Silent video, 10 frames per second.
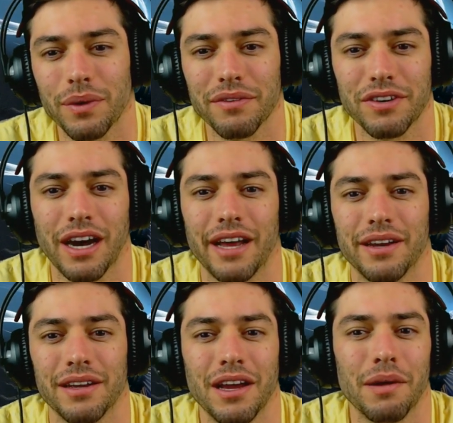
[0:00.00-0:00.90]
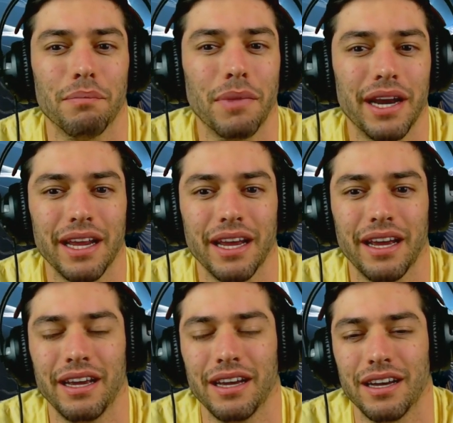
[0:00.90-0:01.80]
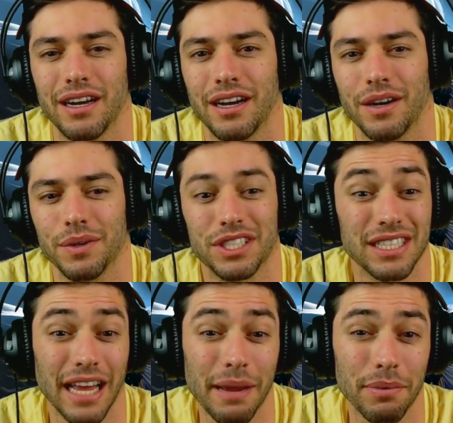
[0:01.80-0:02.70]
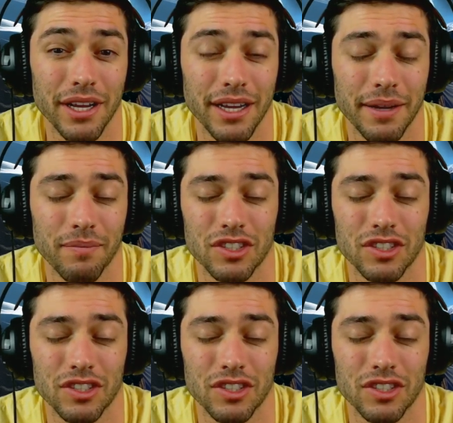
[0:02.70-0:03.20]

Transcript: We've got Monday, uh, which is Labor Day.